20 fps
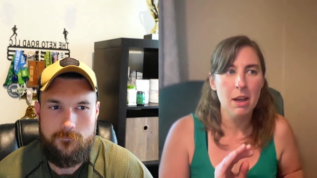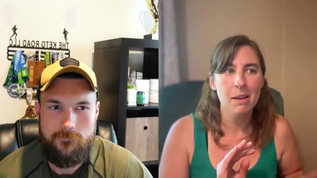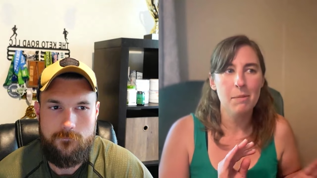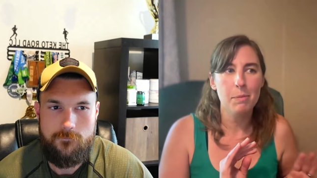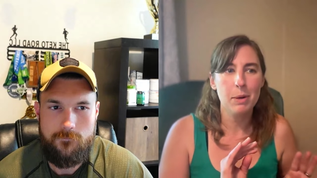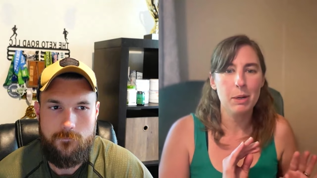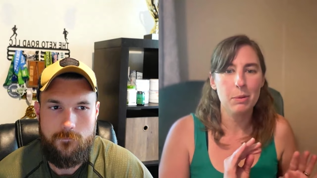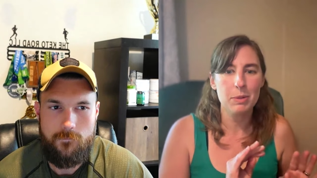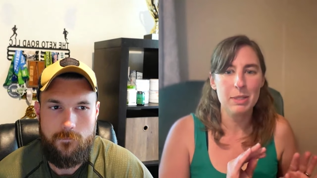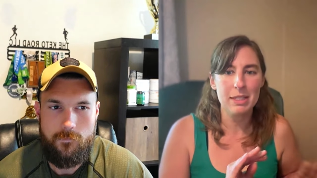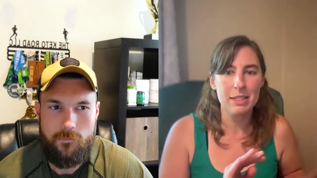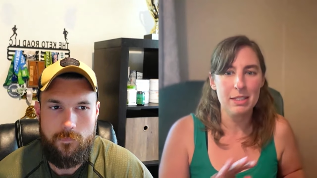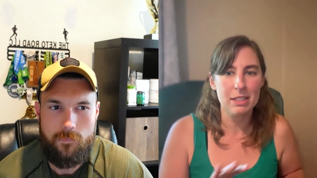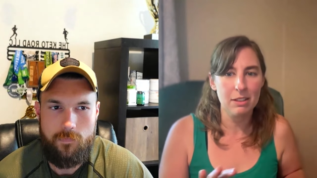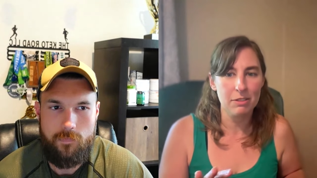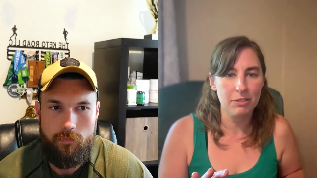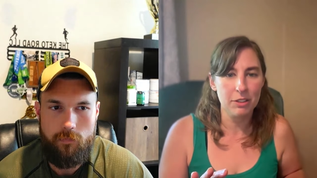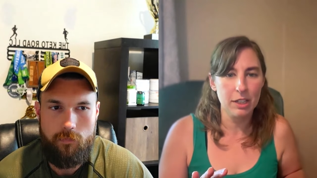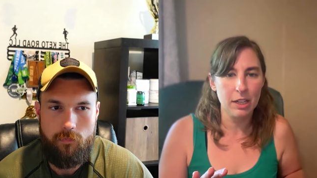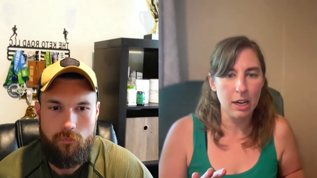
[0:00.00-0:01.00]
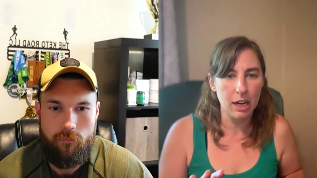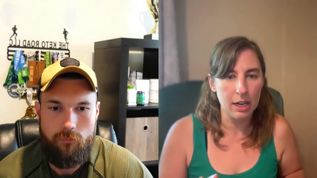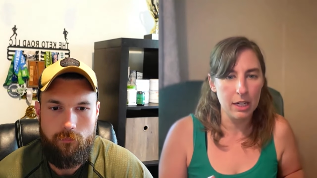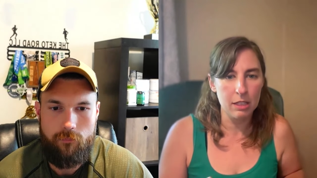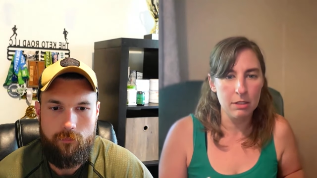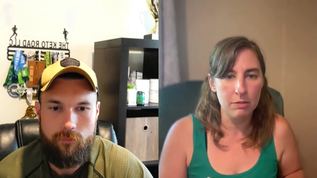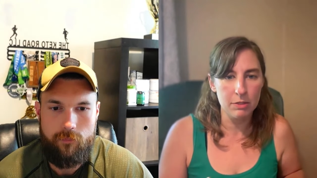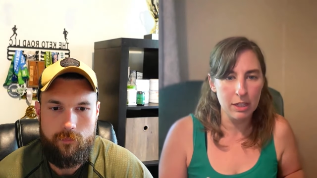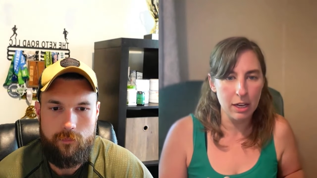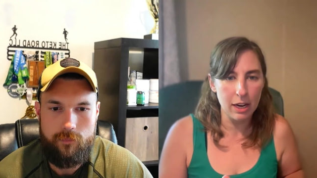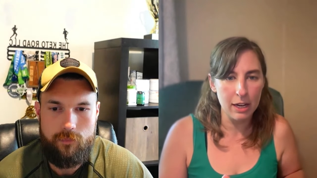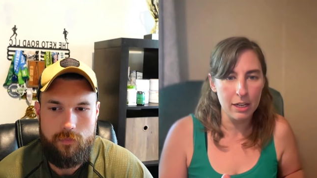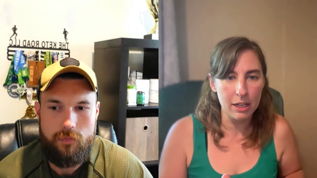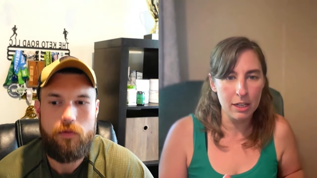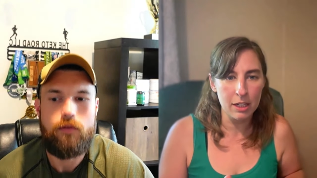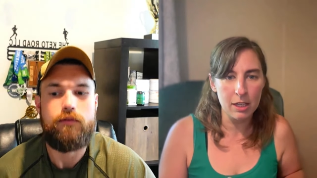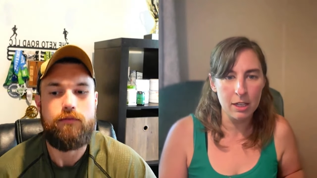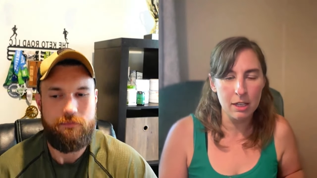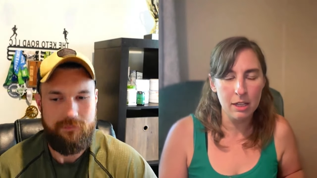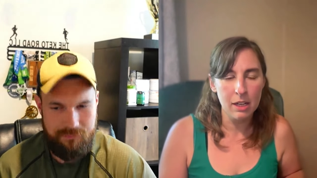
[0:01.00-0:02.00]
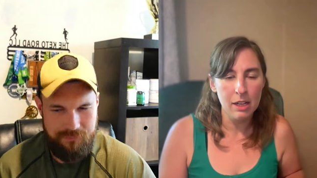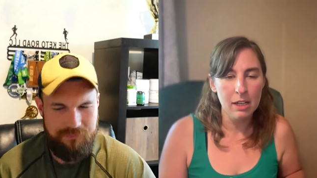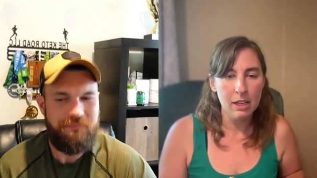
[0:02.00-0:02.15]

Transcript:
Speaker 1: but it was a different kind of tired.